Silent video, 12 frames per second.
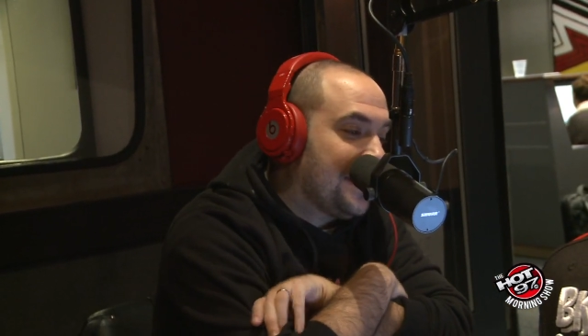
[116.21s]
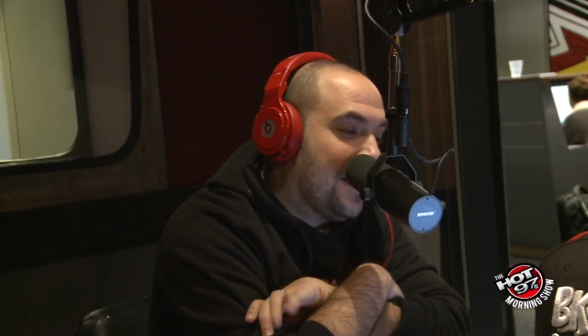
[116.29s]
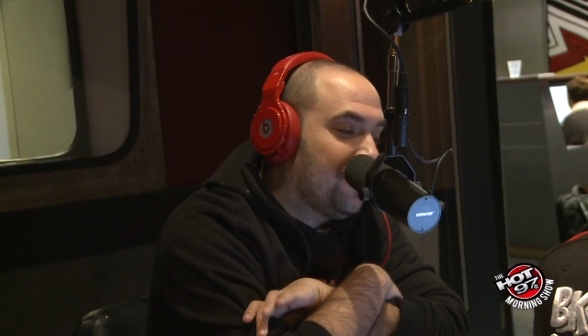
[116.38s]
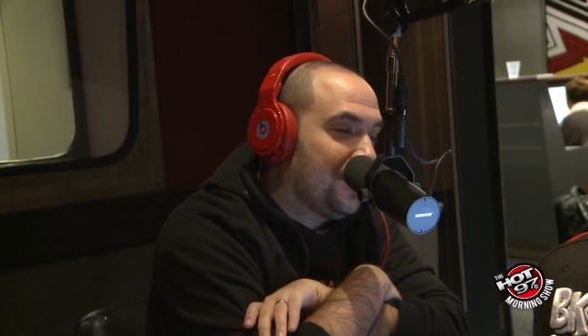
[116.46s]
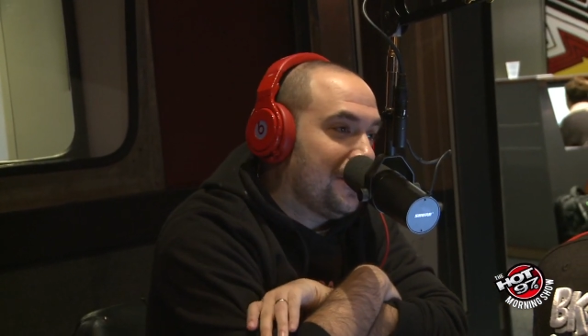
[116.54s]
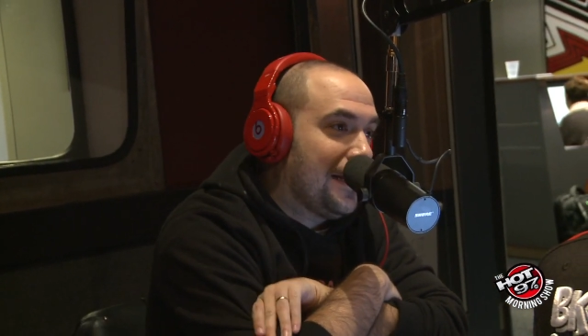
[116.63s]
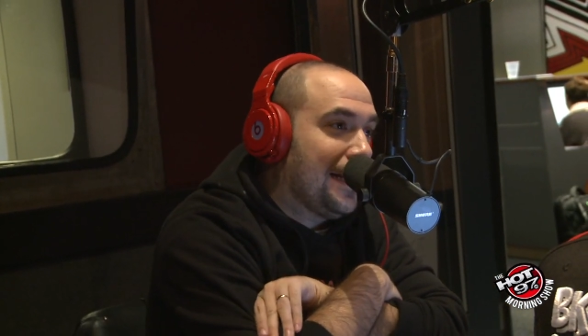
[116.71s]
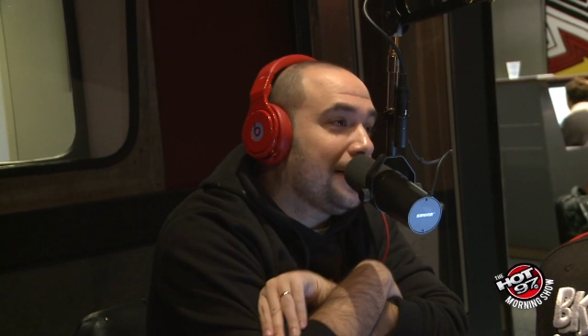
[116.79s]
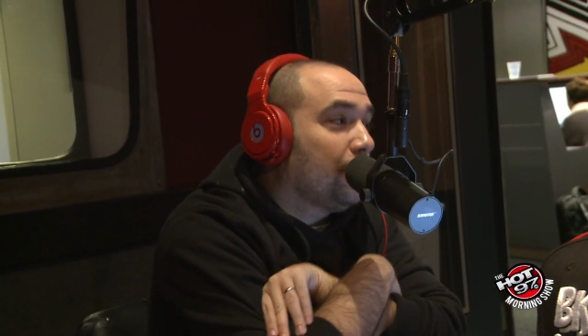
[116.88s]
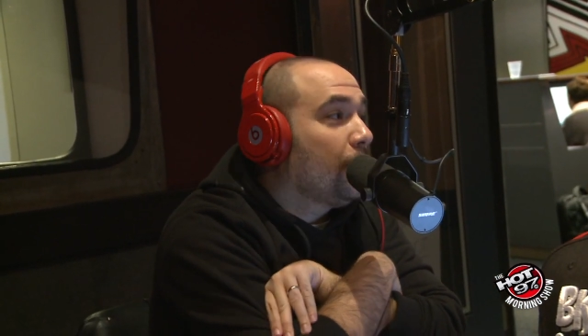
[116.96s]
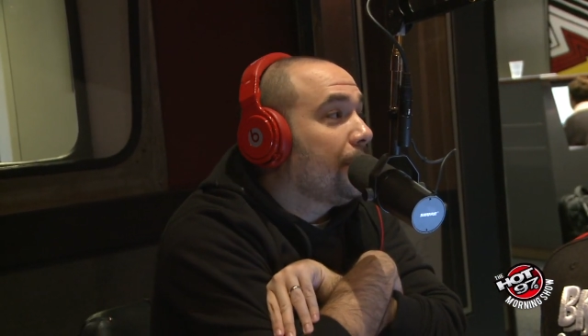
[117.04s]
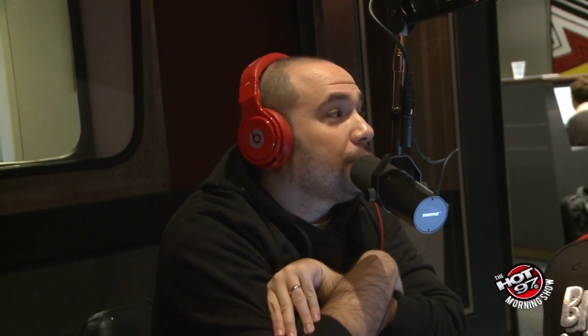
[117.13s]
sounded
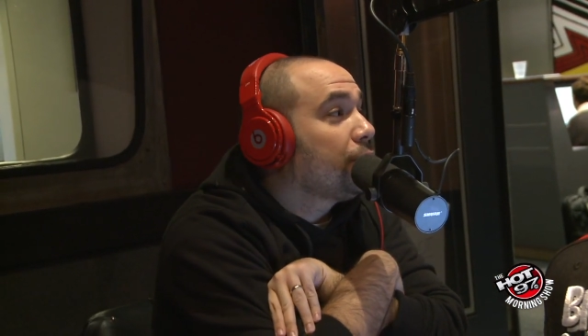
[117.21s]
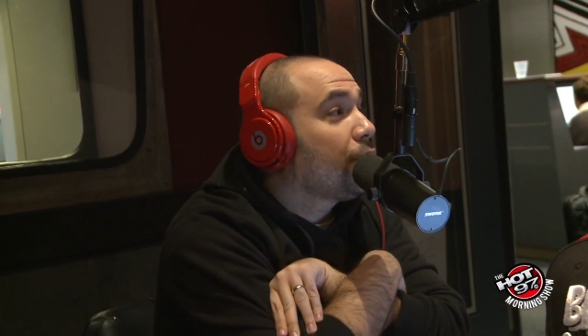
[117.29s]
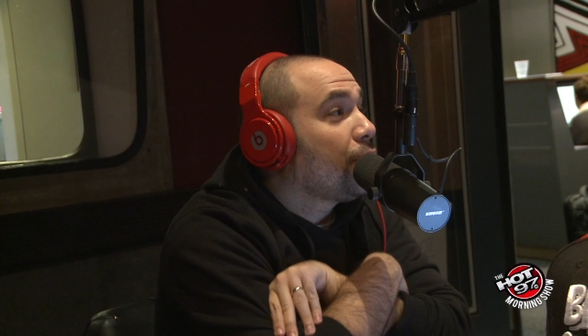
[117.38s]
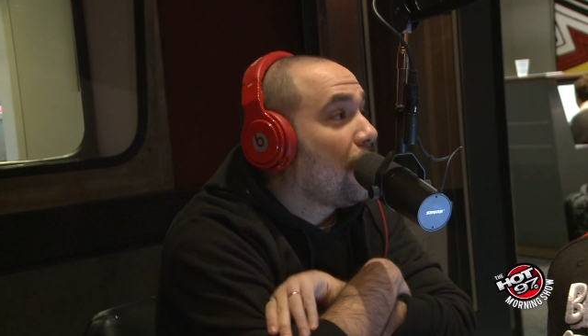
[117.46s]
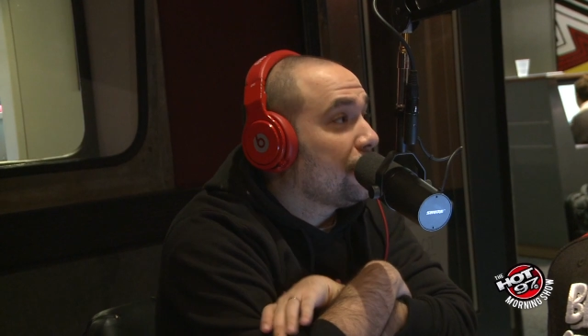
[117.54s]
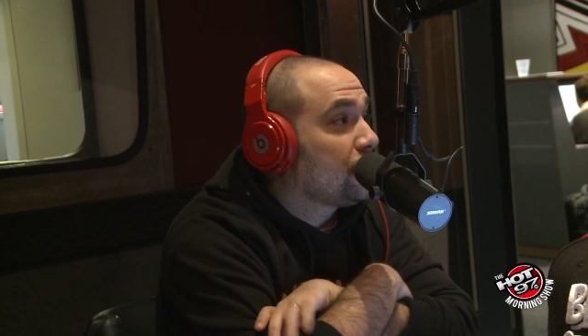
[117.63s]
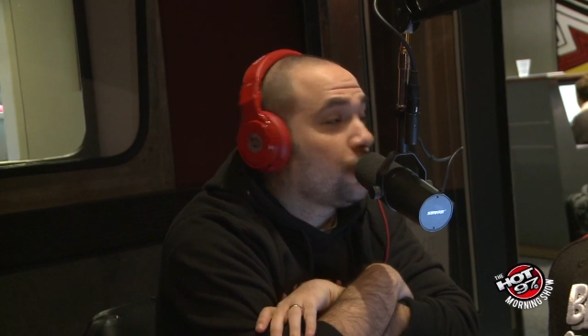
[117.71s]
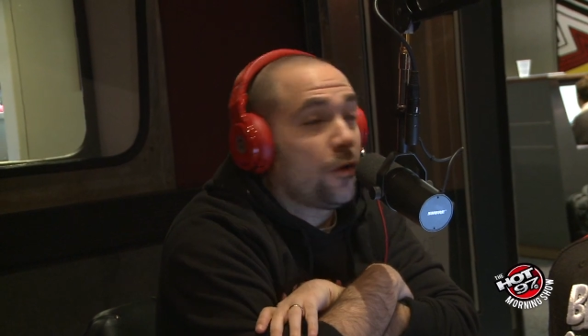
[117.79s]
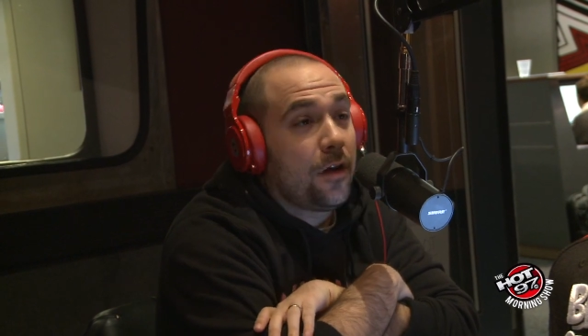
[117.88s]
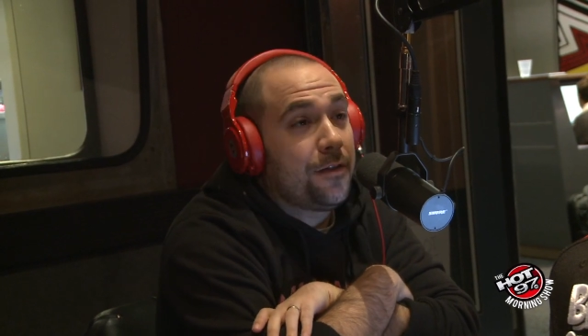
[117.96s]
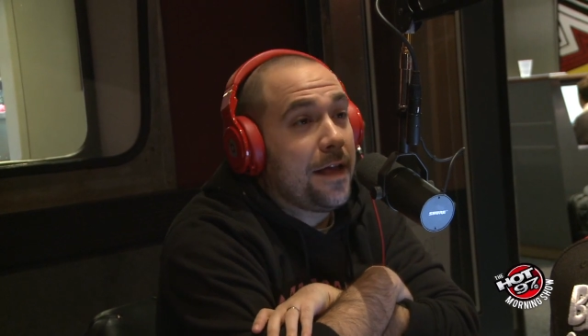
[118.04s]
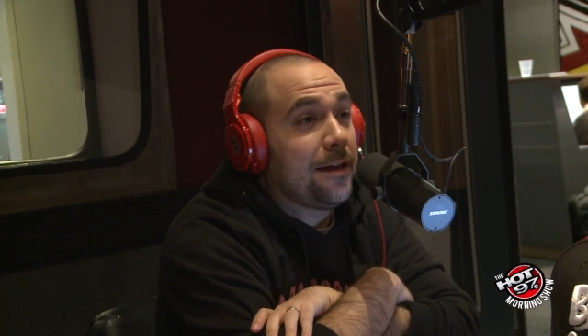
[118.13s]
like and what his thoughts
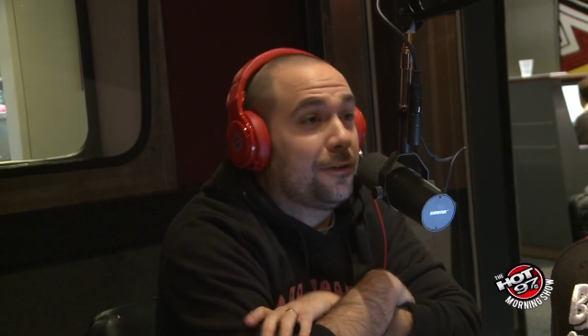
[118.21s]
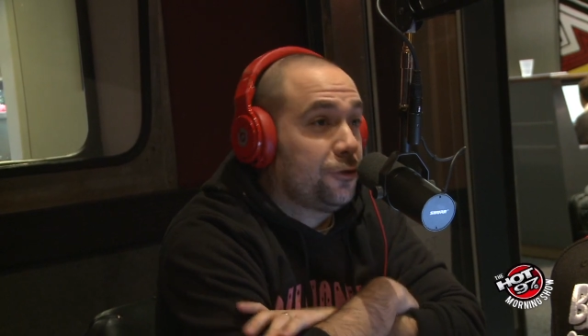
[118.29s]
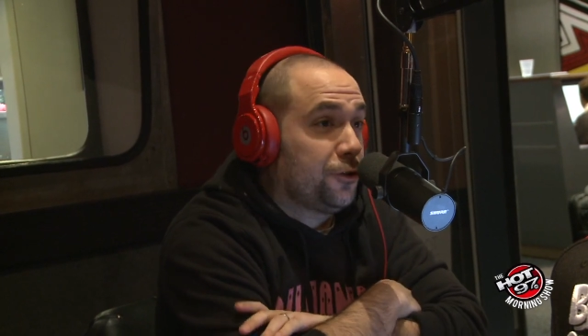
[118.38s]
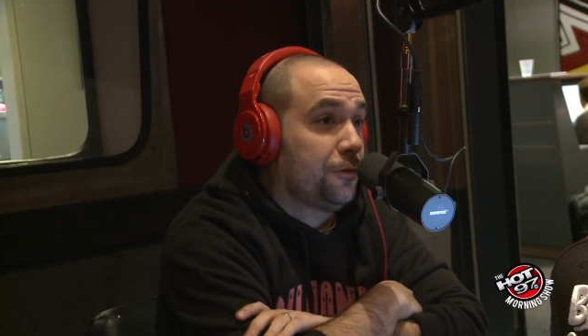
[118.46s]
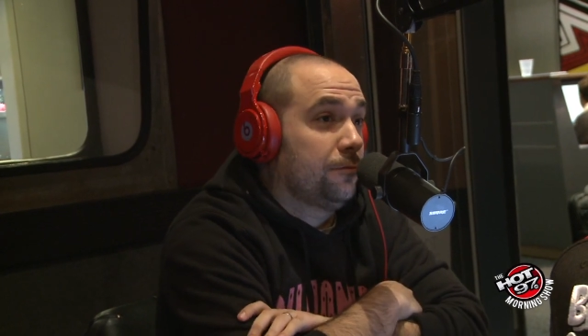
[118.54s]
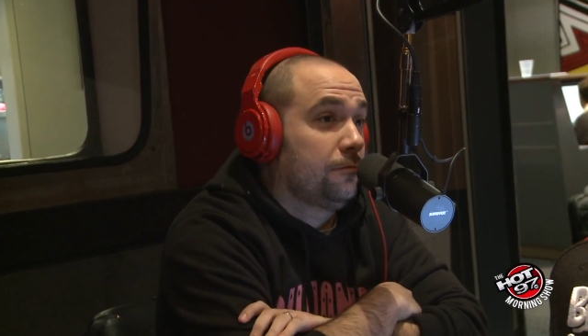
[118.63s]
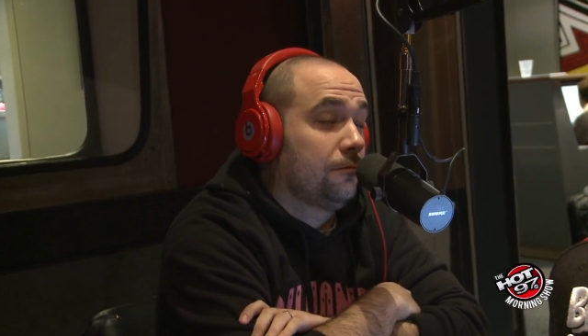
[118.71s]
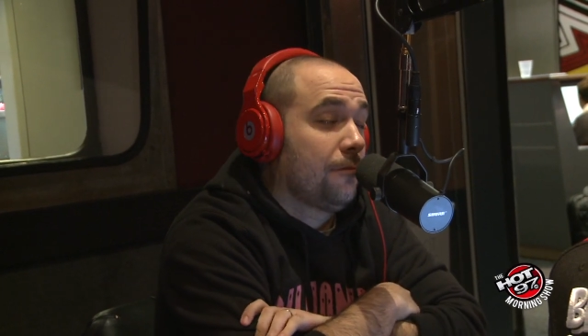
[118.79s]
were on that issue.